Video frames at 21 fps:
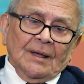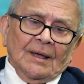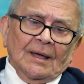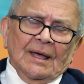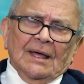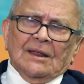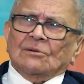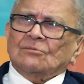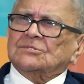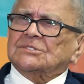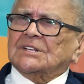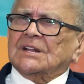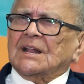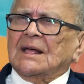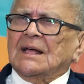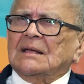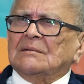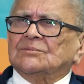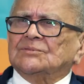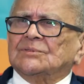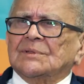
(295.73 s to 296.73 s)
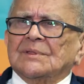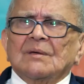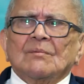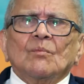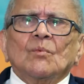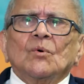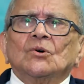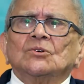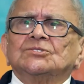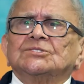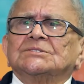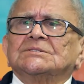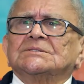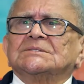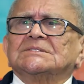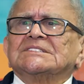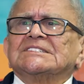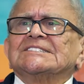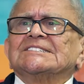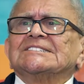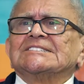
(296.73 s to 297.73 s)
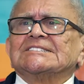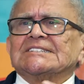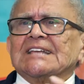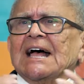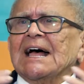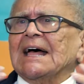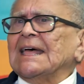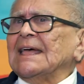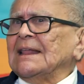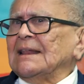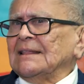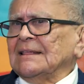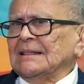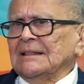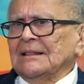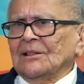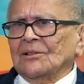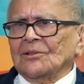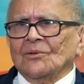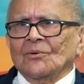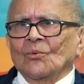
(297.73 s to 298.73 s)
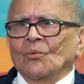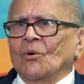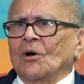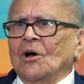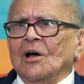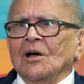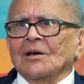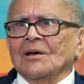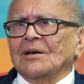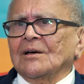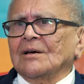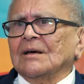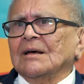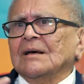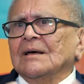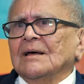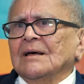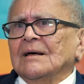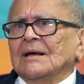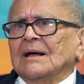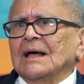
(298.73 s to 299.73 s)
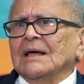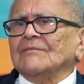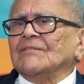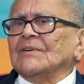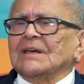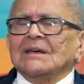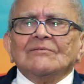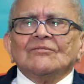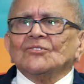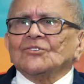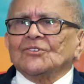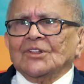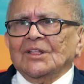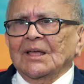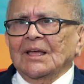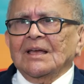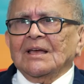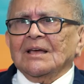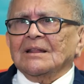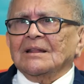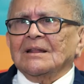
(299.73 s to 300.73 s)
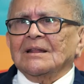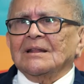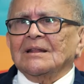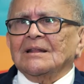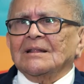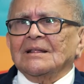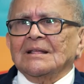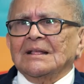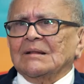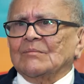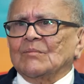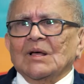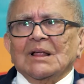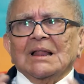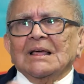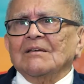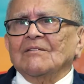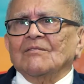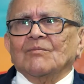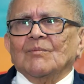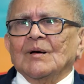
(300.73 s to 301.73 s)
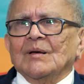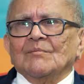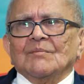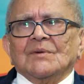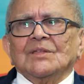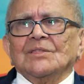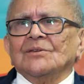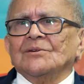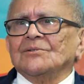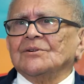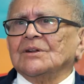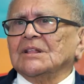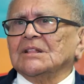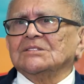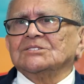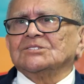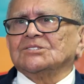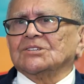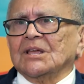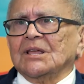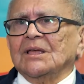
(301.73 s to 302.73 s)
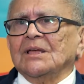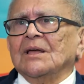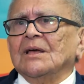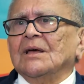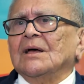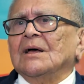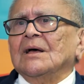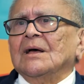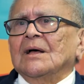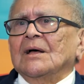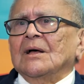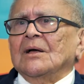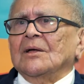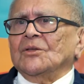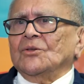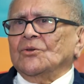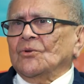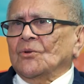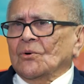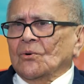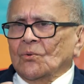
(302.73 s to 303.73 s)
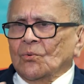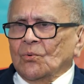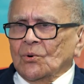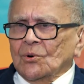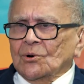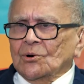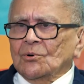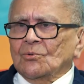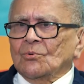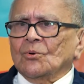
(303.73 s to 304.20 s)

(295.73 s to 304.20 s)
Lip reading: And it was the most silent walk I've ever taken in my life. My mother didn't say, you know where